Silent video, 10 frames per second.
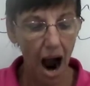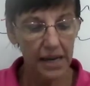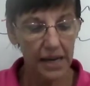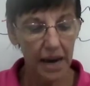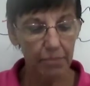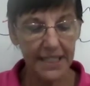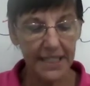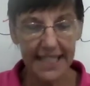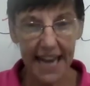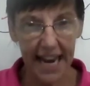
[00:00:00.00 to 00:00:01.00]
Number
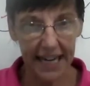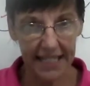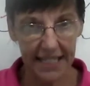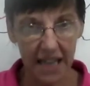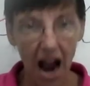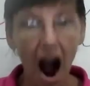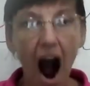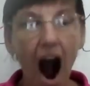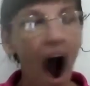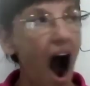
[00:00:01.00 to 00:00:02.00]
6,
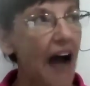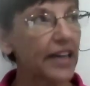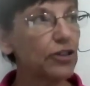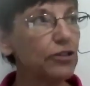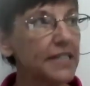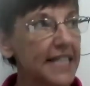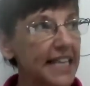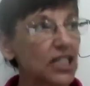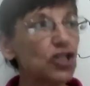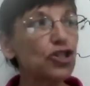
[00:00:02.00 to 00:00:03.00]
I use
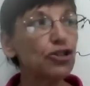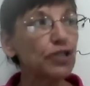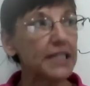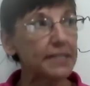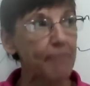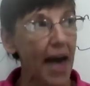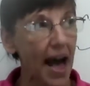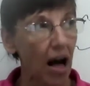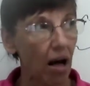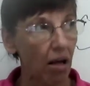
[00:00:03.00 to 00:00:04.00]
this to
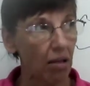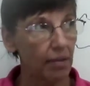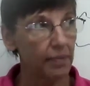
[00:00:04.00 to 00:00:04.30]
smell.